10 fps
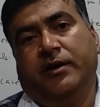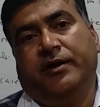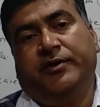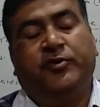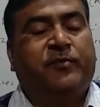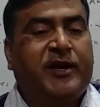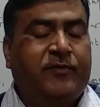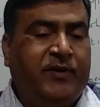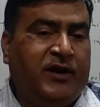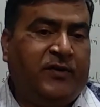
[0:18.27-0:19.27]
You
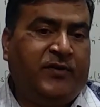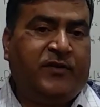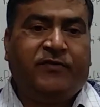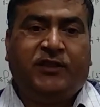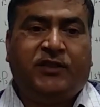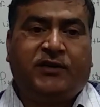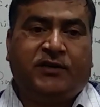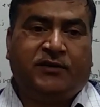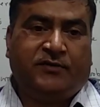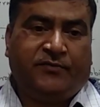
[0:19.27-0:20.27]
might be aware with
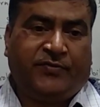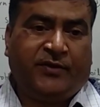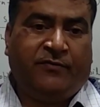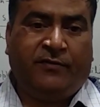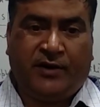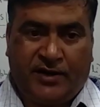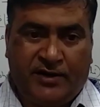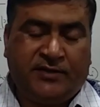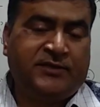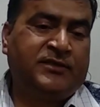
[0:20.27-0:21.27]
the
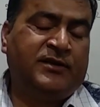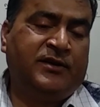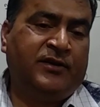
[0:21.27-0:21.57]
ferns,